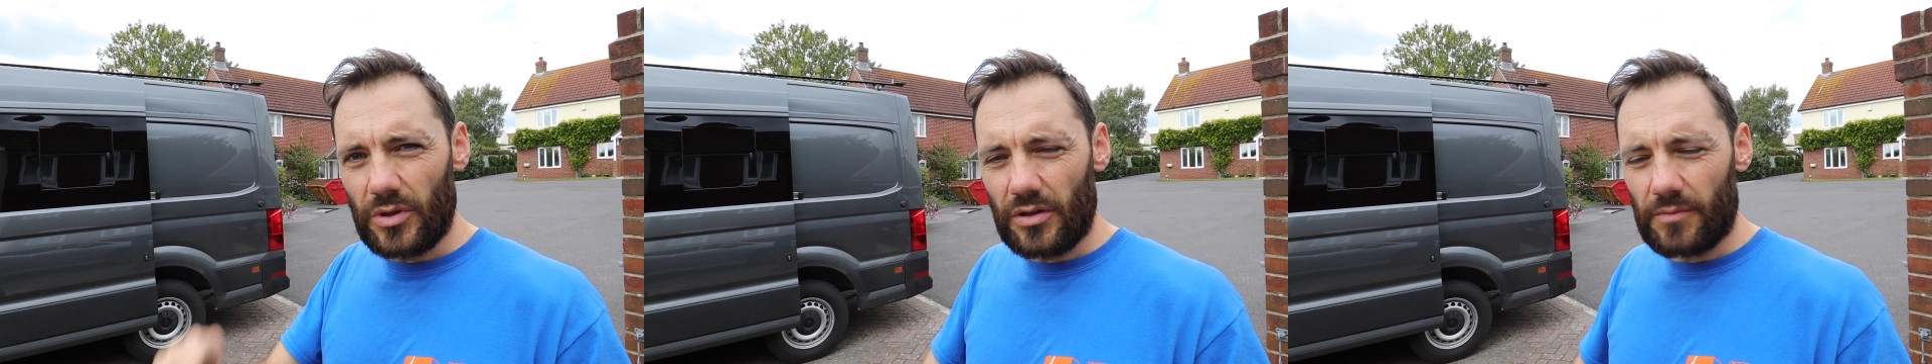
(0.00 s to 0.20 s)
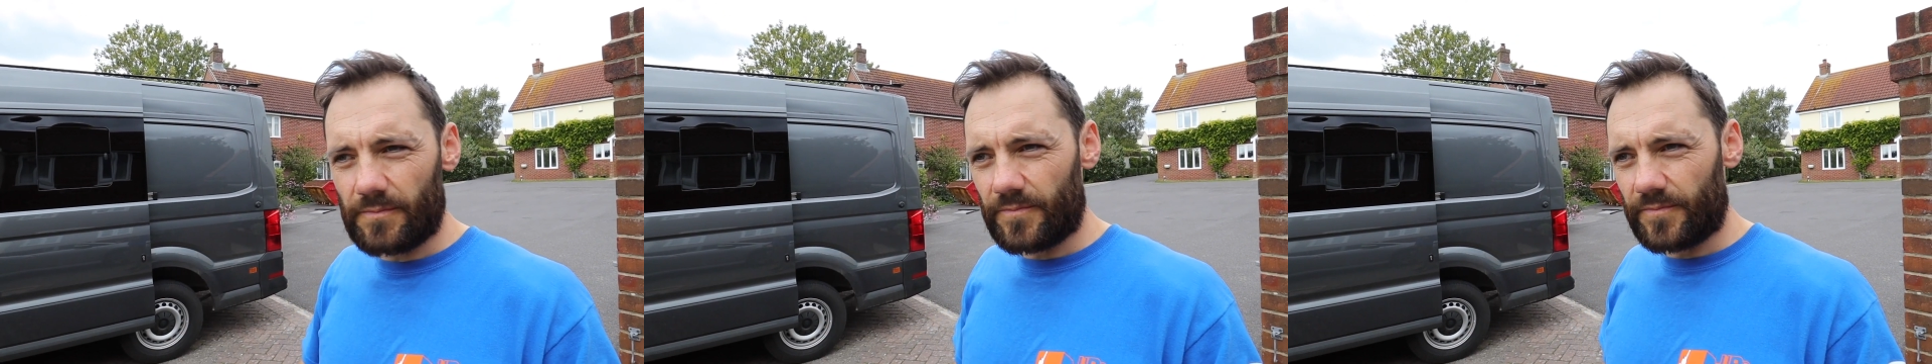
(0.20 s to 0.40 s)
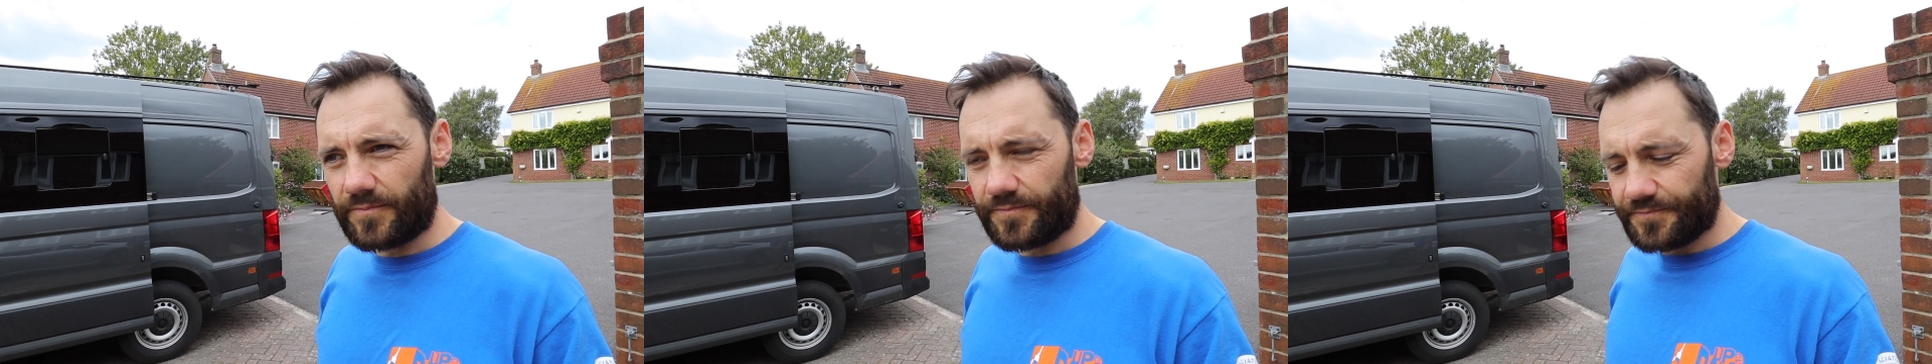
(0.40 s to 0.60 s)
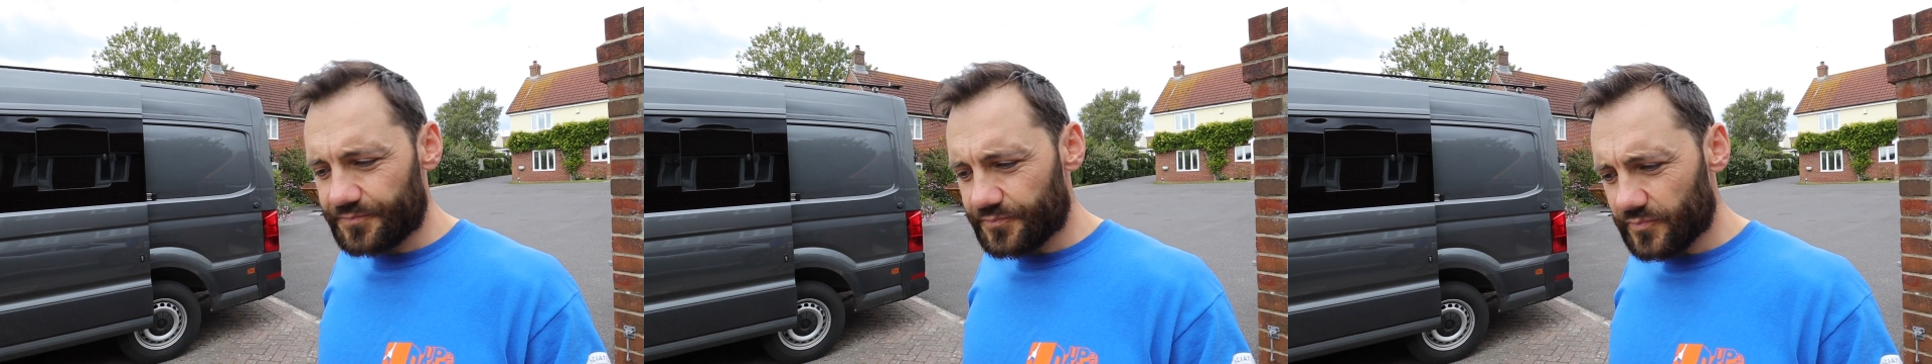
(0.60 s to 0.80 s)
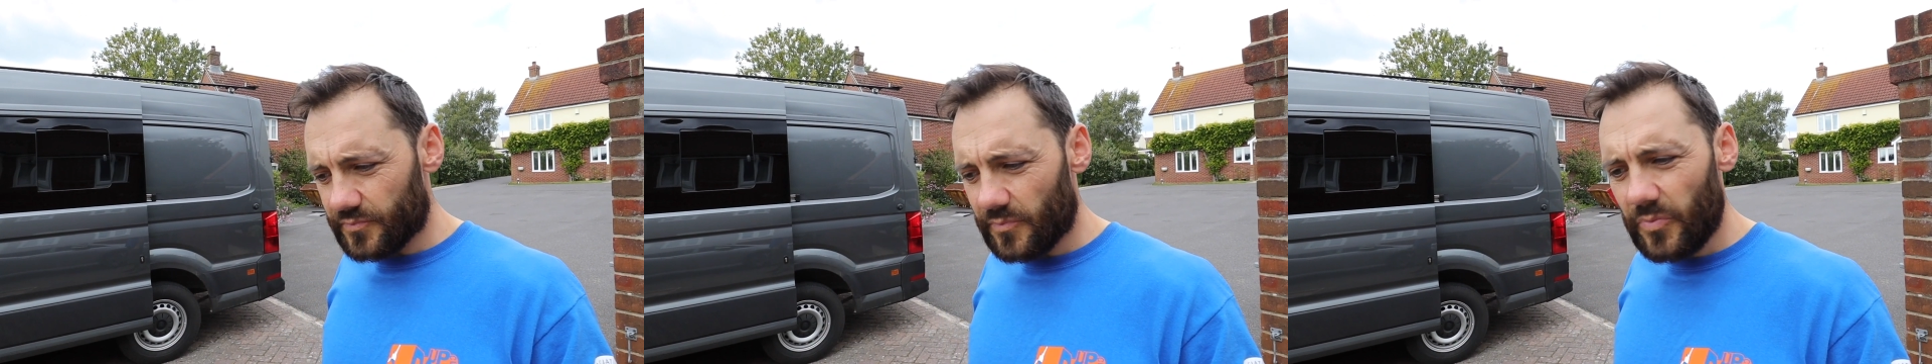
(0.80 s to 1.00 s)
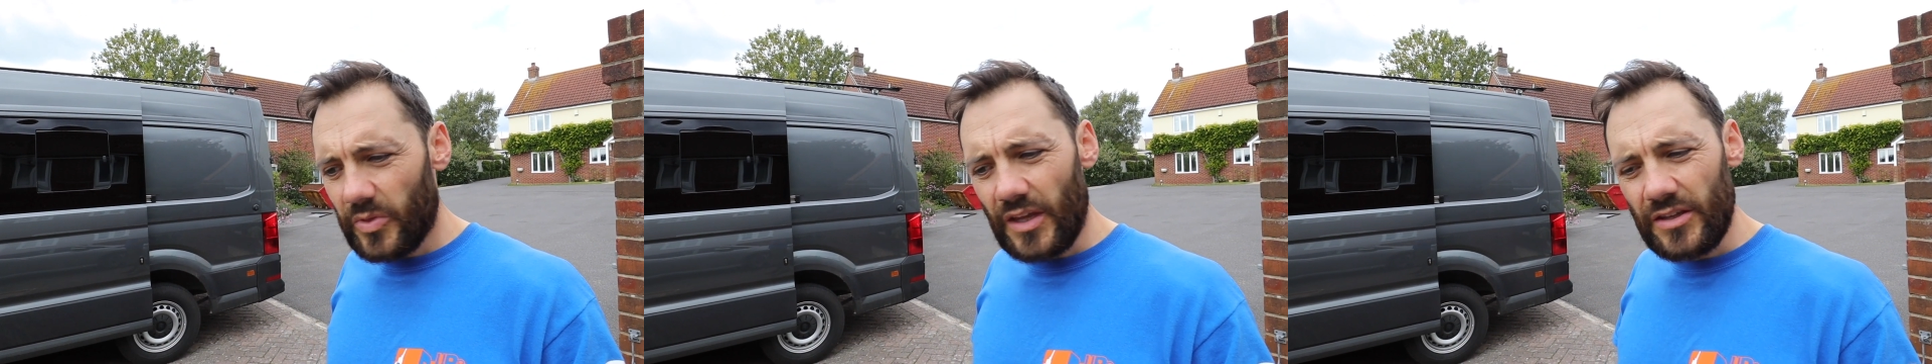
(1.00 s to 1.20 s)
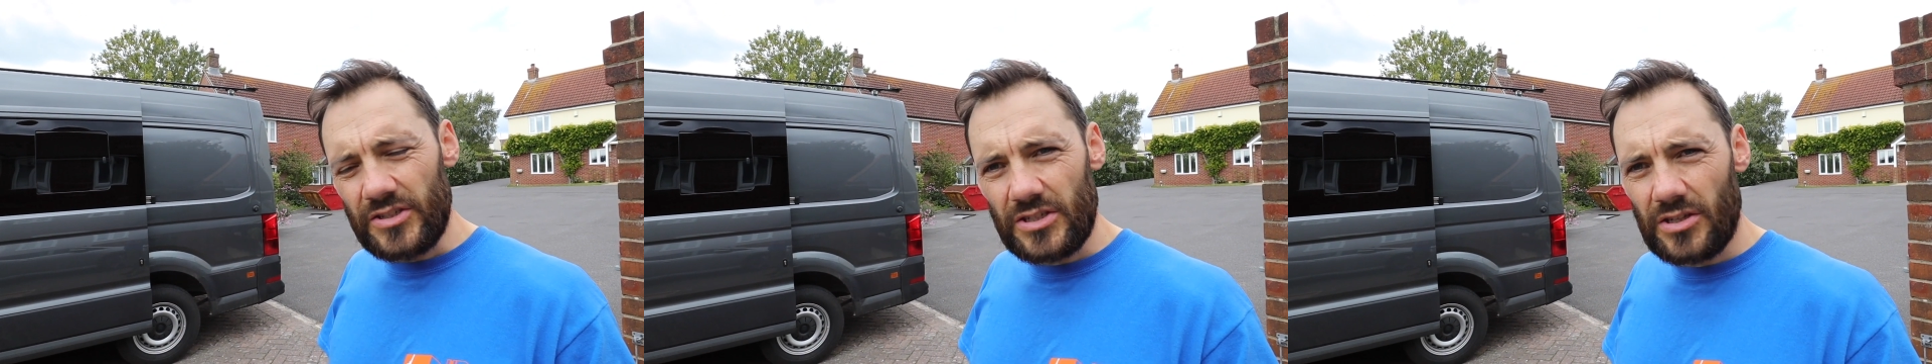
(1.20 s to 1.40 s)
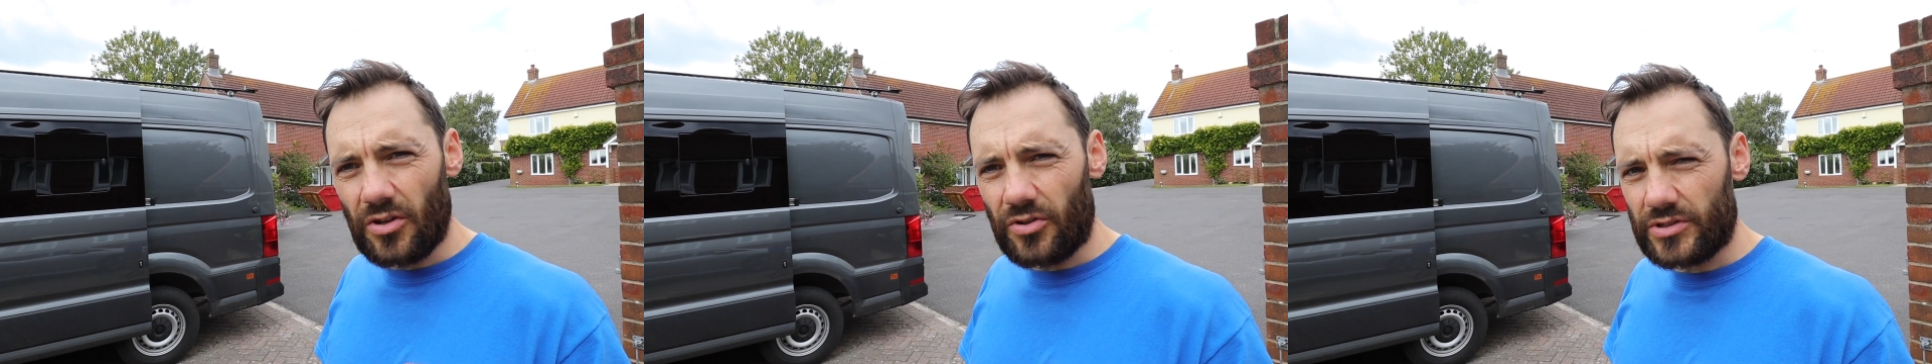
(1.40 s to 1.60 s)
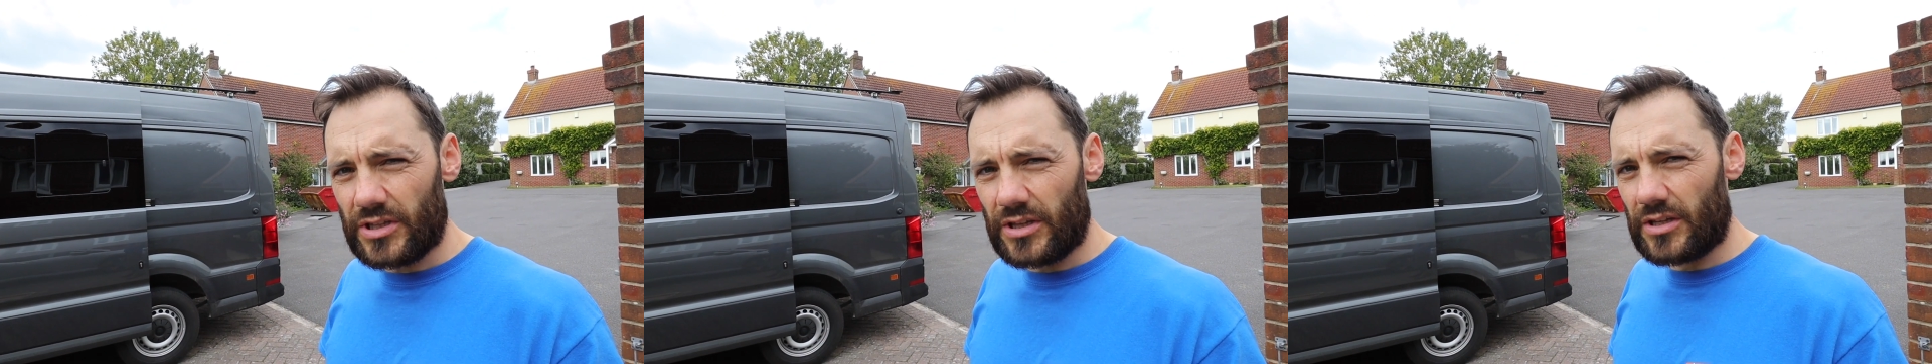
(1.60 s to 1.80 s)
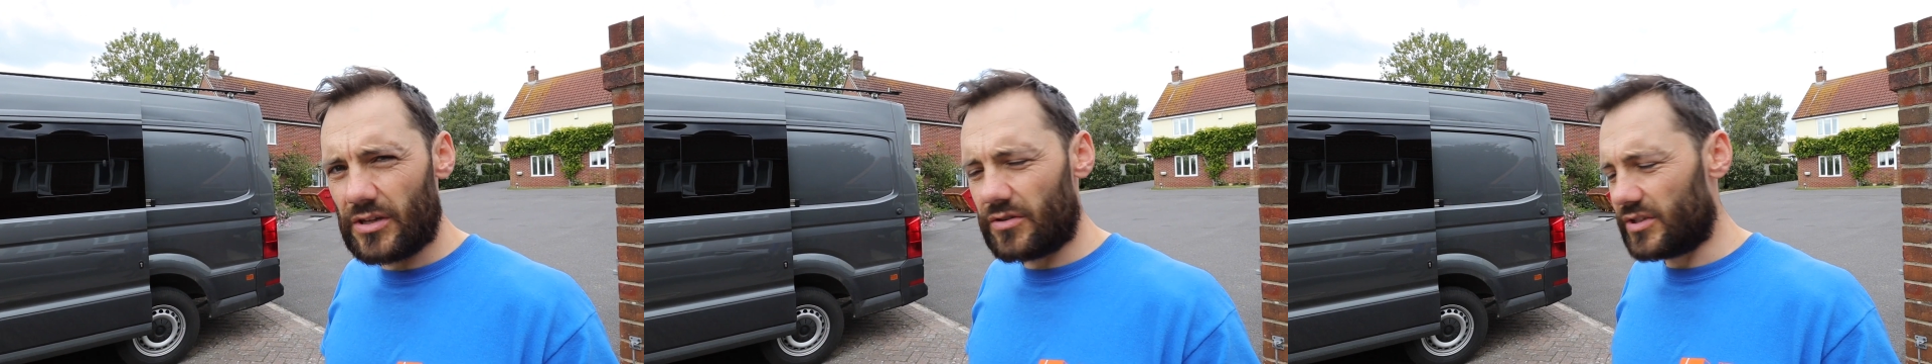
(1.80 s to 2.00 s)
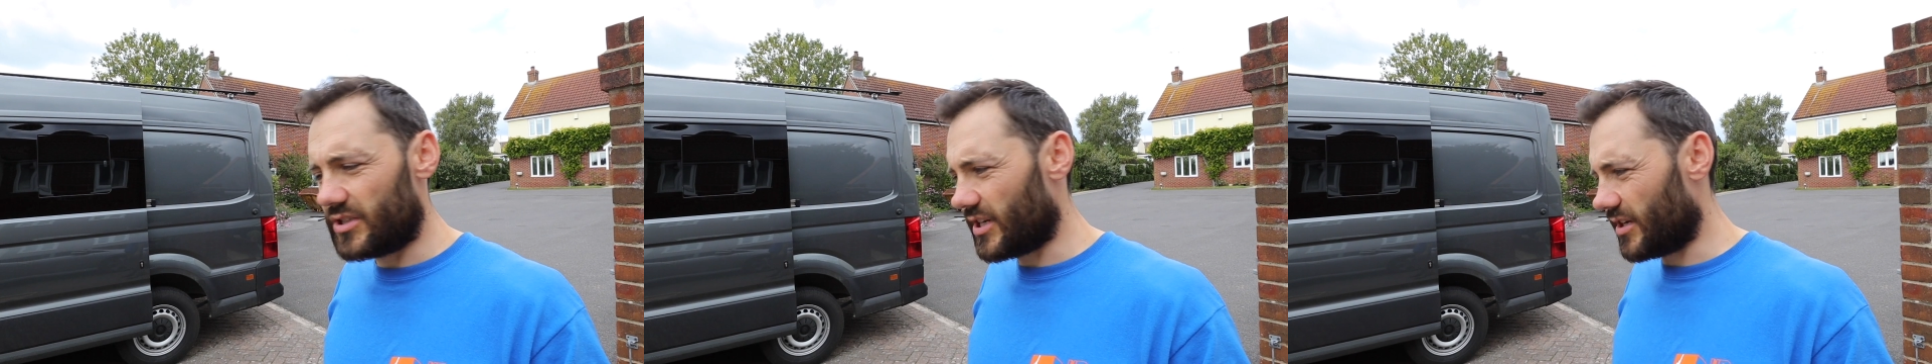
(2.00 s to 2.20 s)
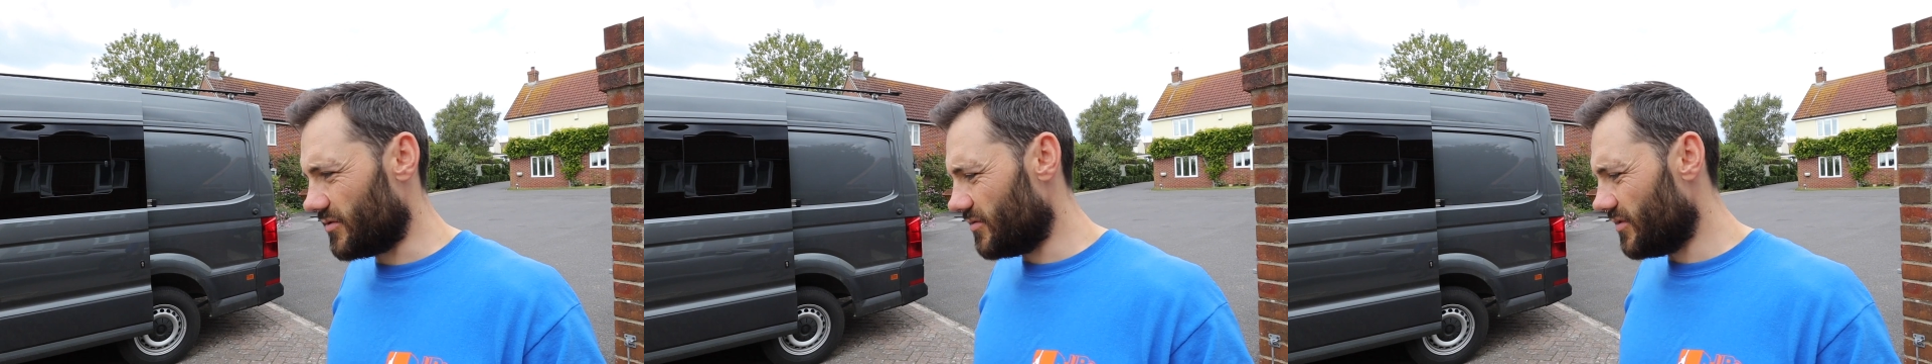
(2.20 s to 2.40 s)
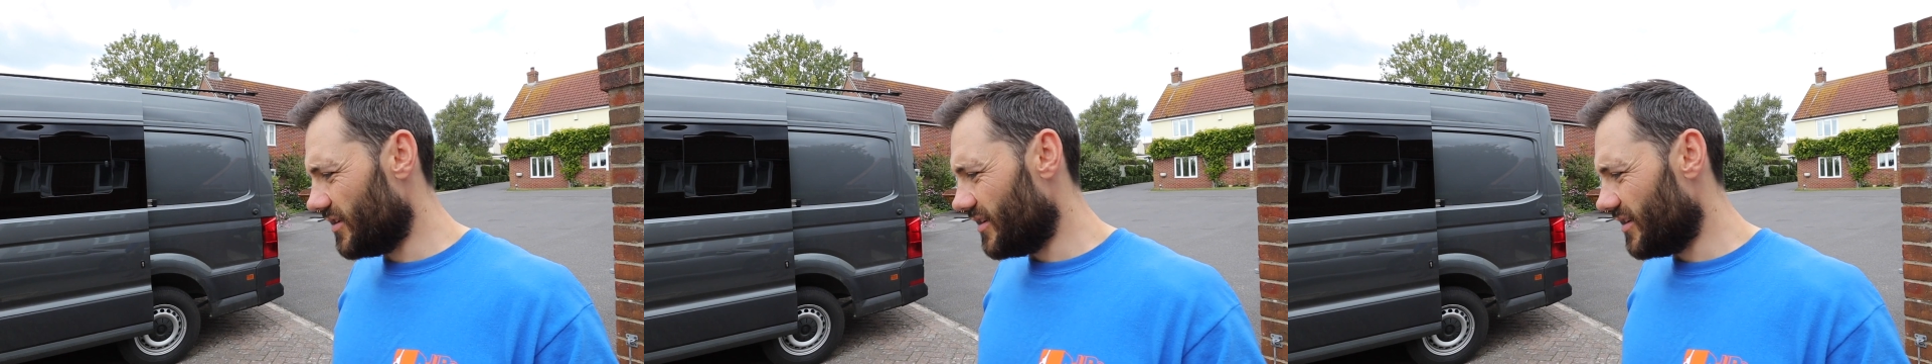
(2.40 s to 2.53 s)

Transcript: the slots in the uni channel.